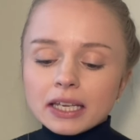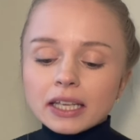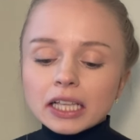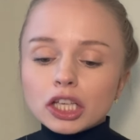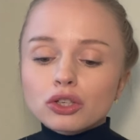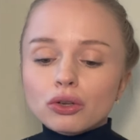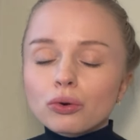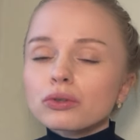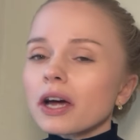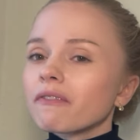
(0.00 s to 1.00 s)
Like the
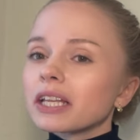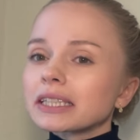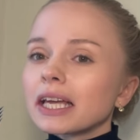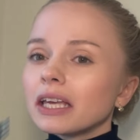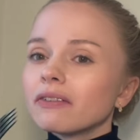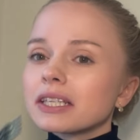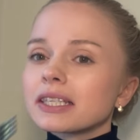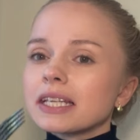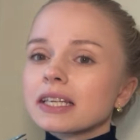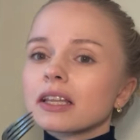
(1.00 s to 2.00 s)
noodles, I feel like they even
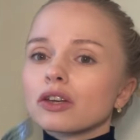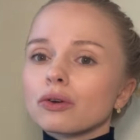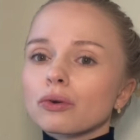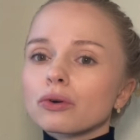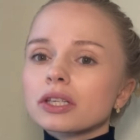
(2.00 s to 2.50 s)
season the noodles.